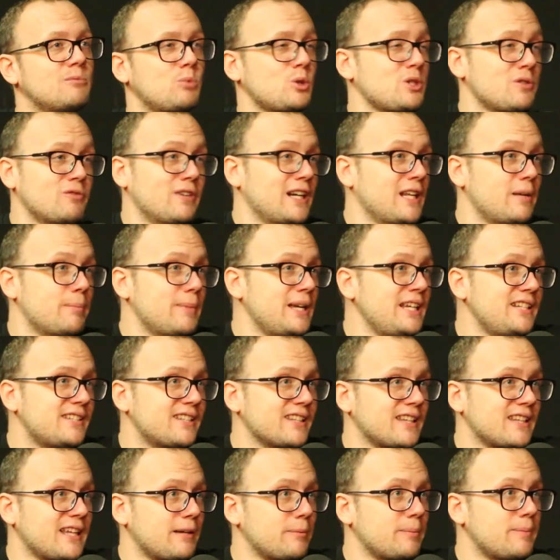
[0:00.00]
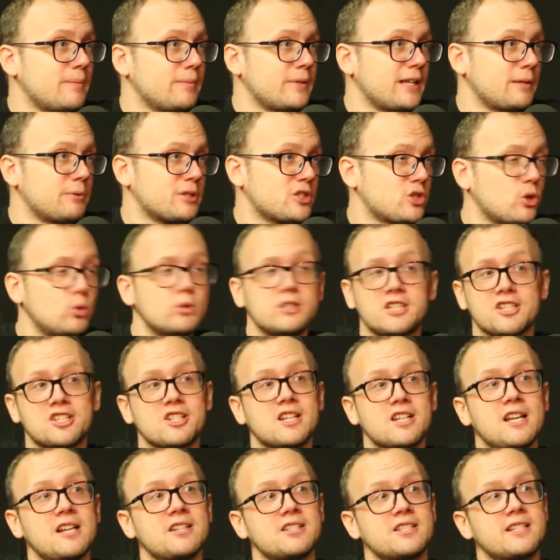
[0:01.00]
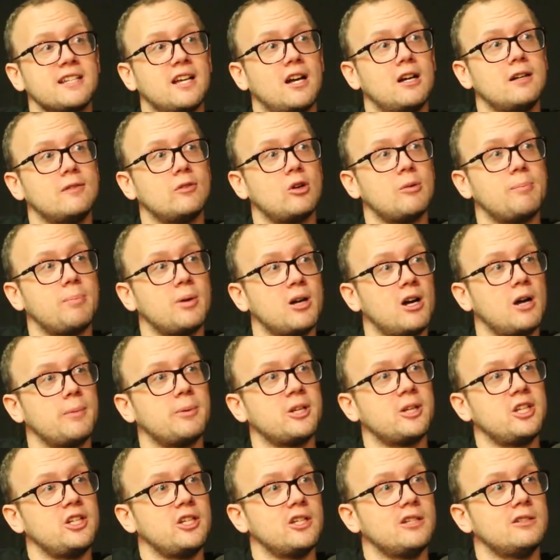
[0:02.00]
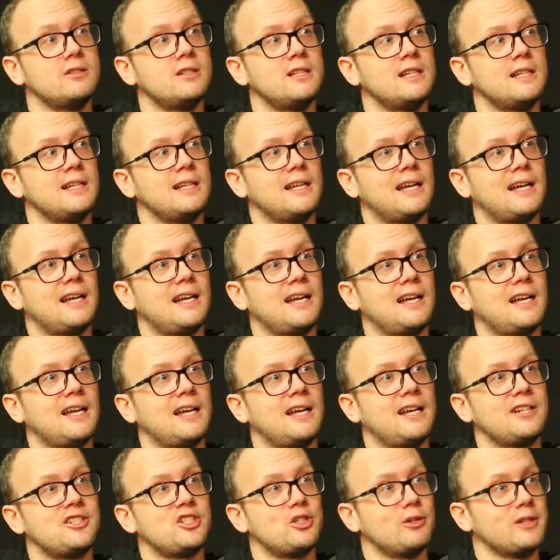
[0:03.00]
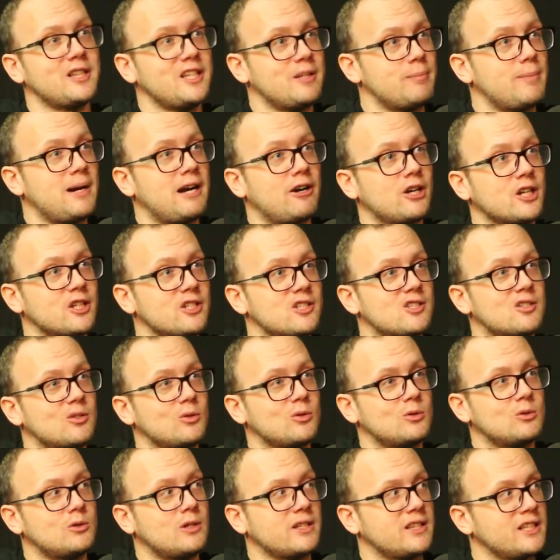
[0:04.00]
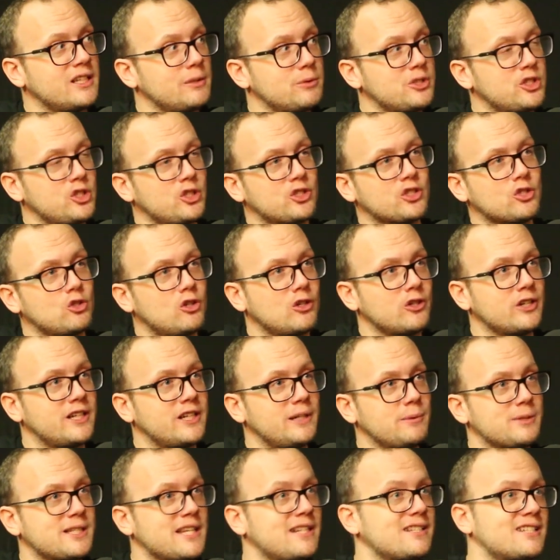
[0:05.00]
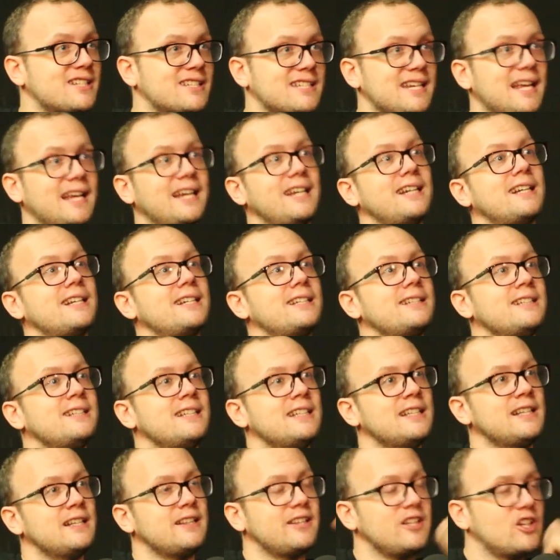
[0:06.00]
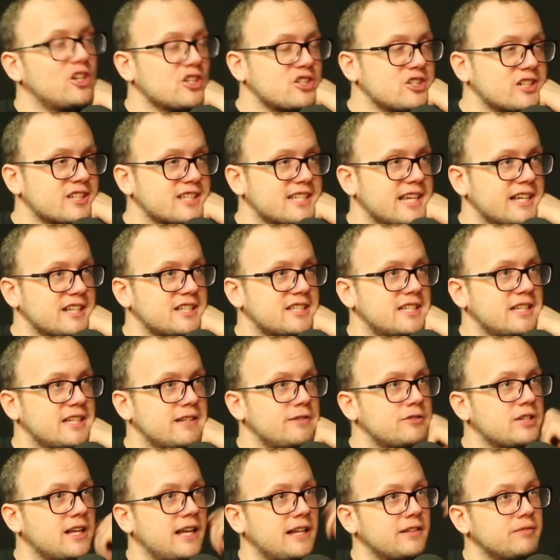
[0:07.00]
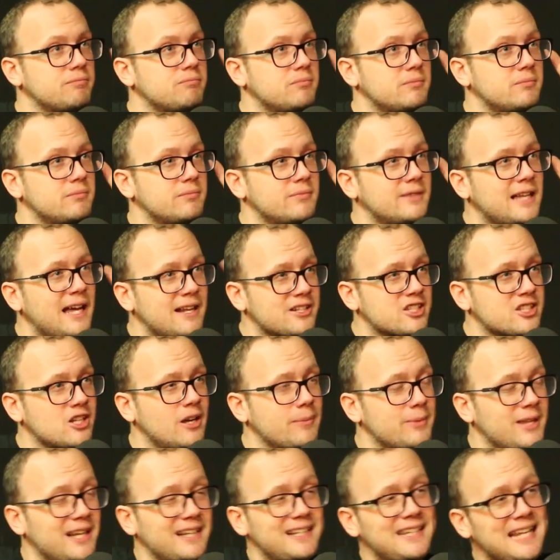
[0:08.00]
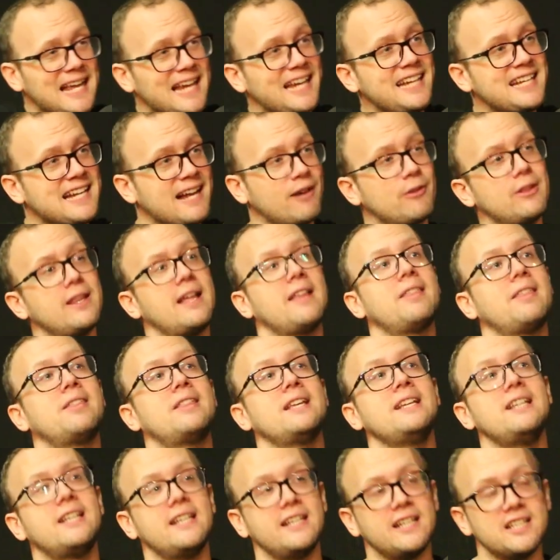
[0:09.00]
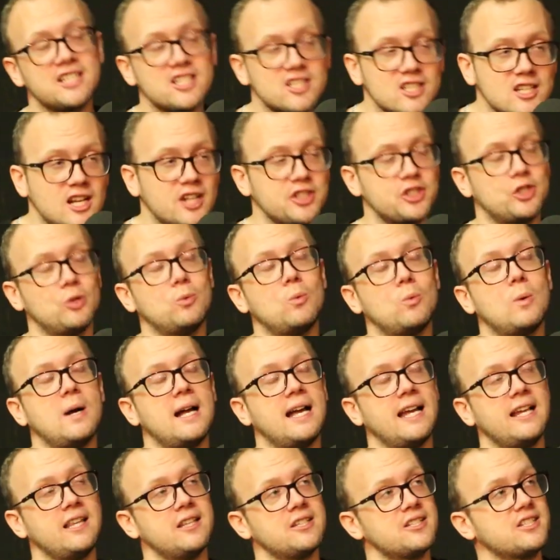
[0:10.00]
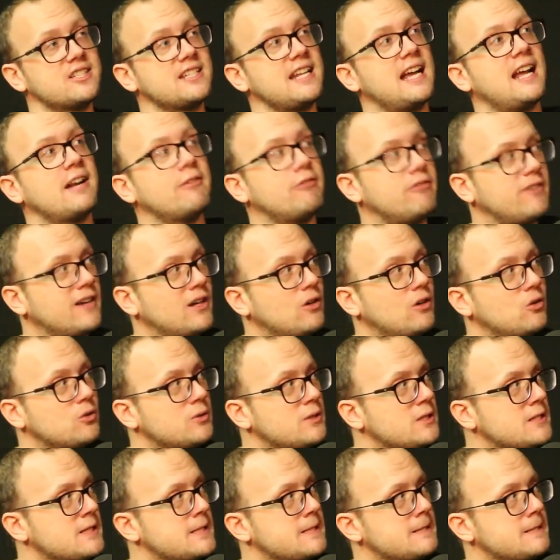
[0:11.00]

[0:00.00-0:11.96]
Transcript: it wasn't really a meeting. They, they were talk, discussed it over a barbecue uh, during the American tour. I think it was Josh Kroenke was entertaining the Arsenal executives. And that time they laid out their thinking in such a way that Stan felt